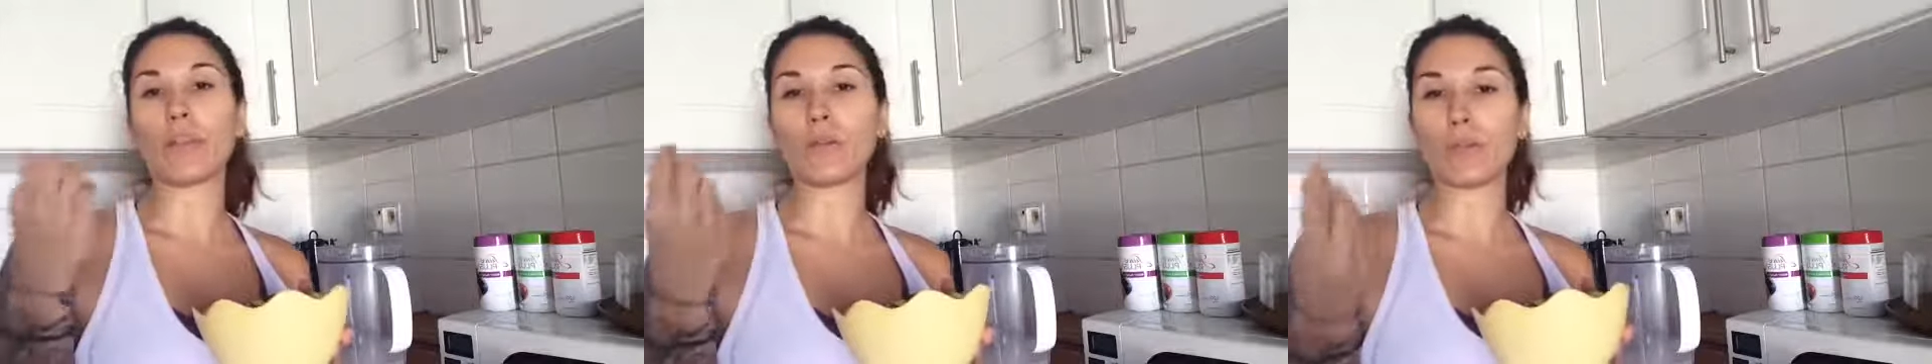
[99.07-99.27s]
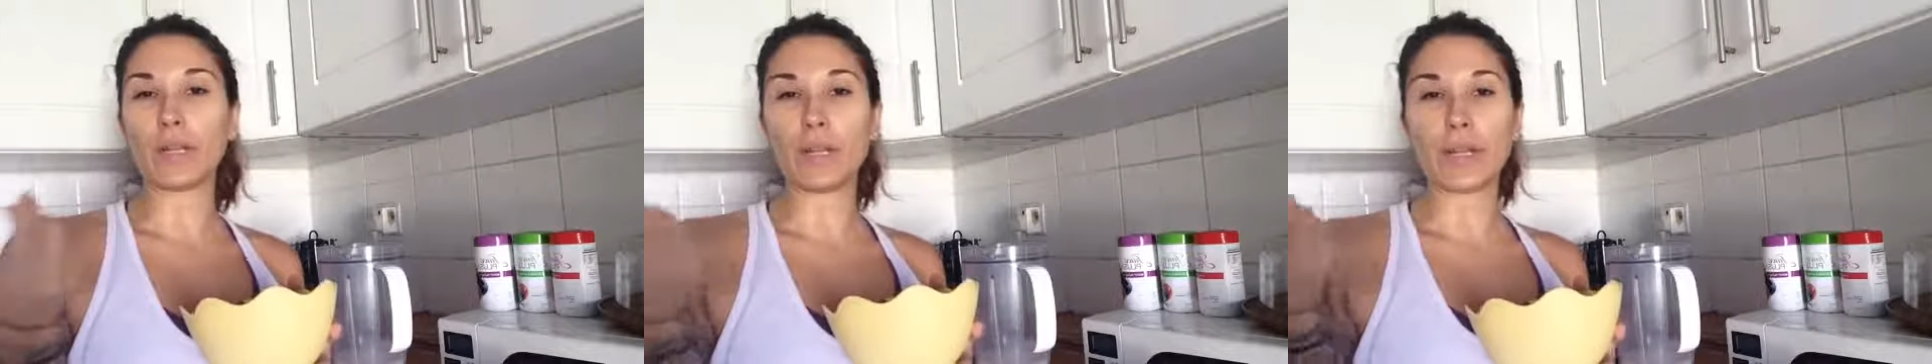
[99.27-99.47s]
the
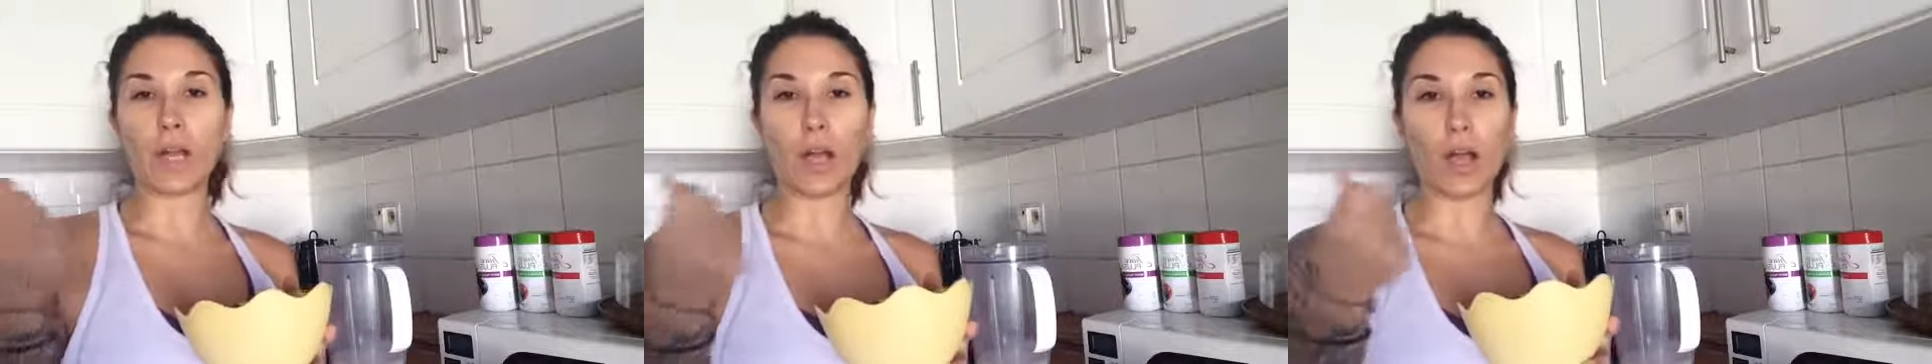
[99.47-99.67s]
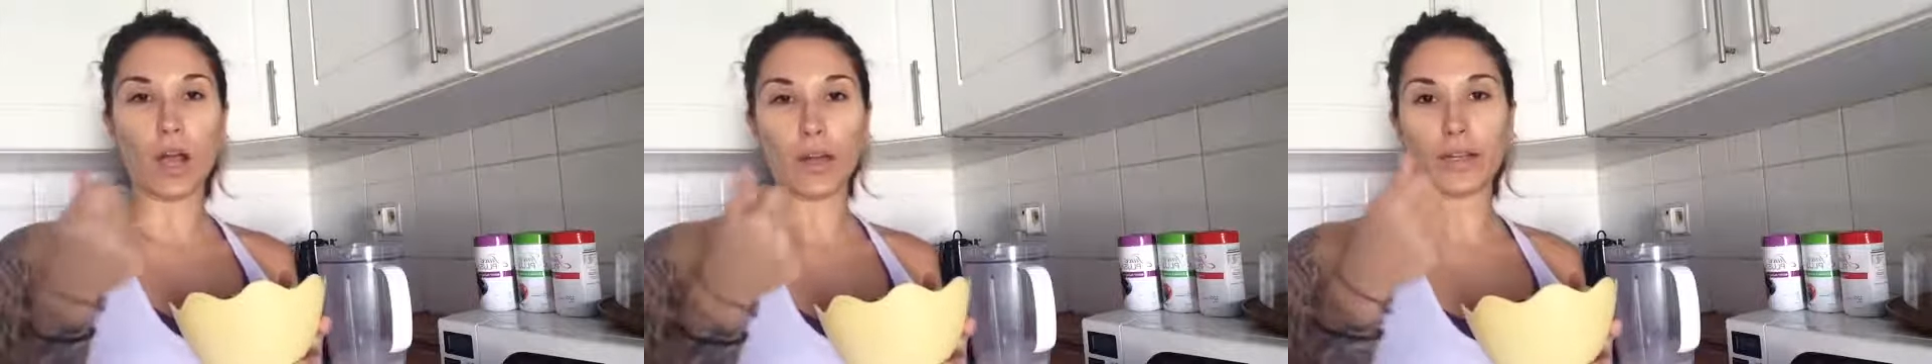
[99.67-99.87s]
really
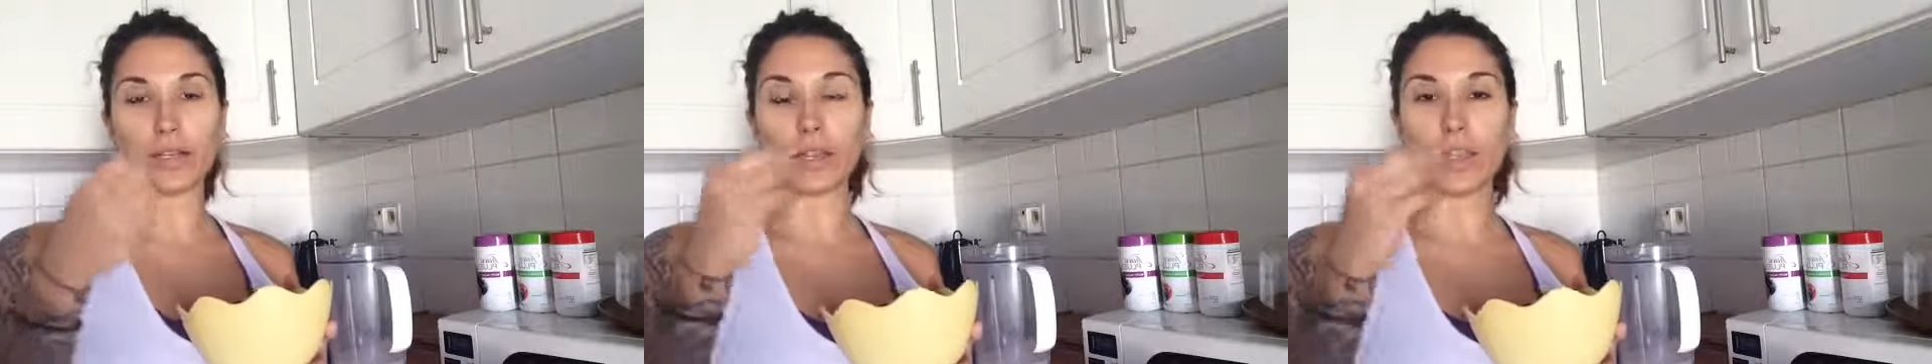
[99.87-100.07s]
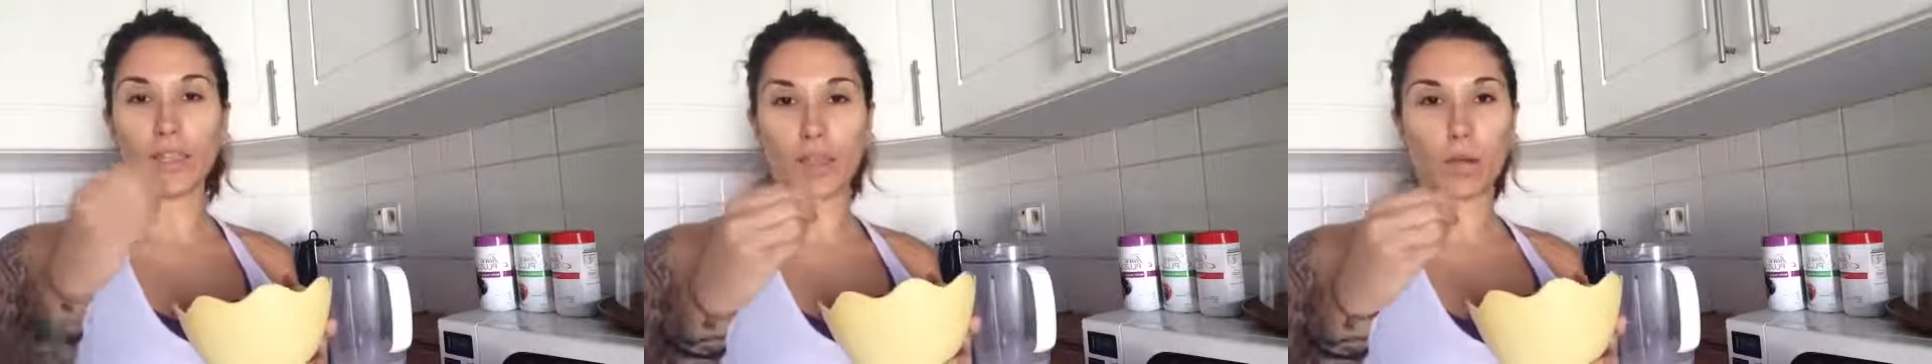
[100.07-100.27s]
hard
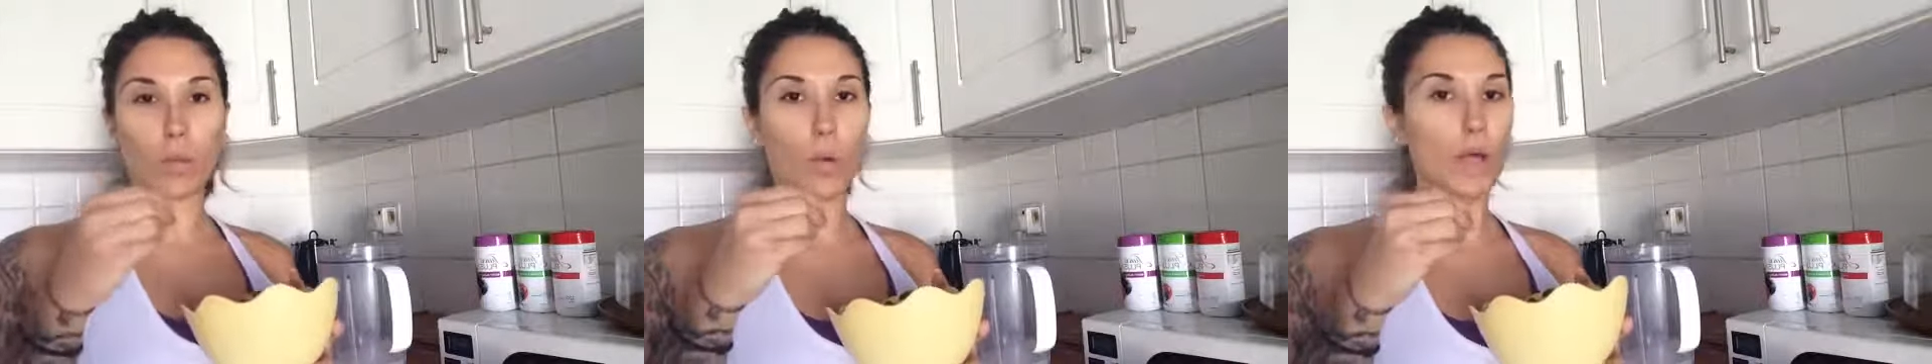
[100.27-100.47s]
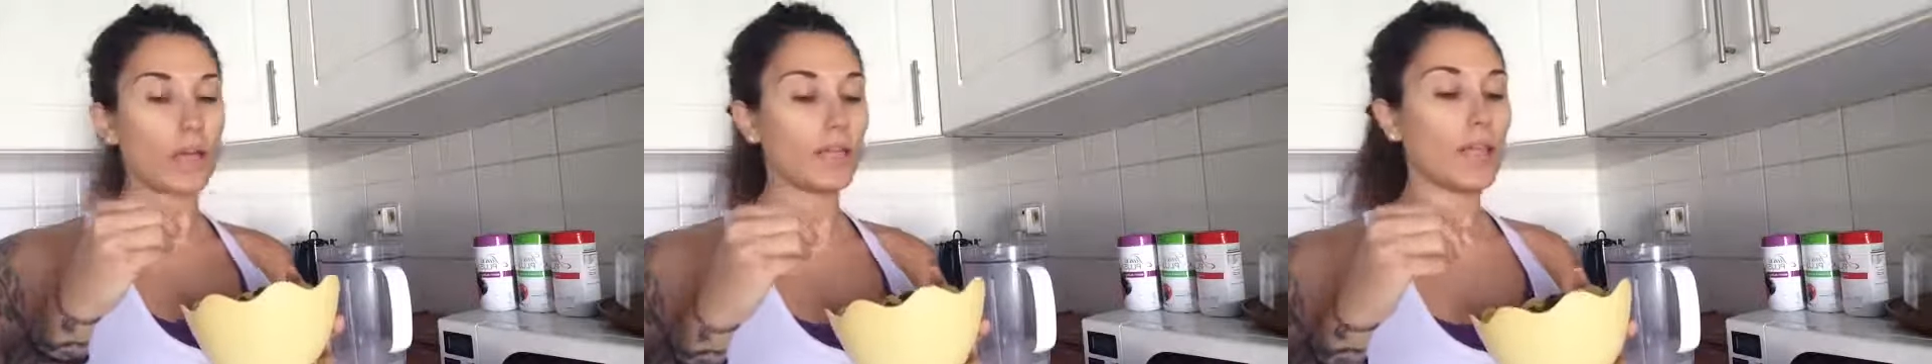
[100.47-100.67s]
thick one,